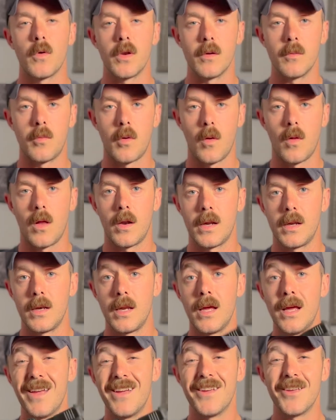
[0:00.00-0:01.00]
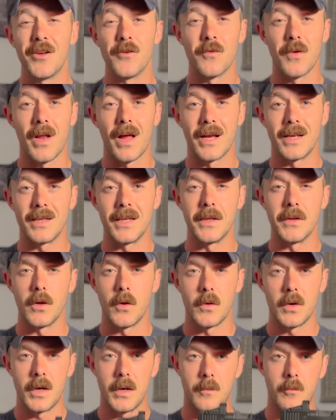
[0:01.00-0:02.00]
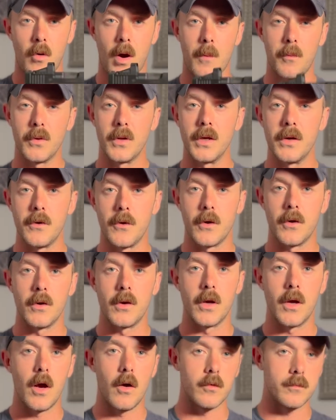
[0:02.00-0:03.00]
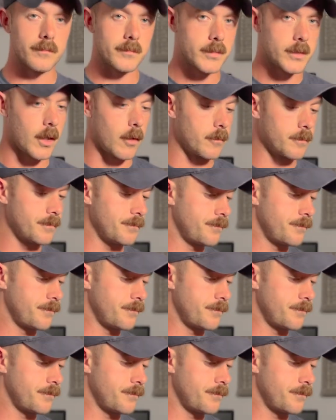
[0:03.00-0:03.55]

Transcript: you pull on it, you've likely loaded it properly and you're good to go. So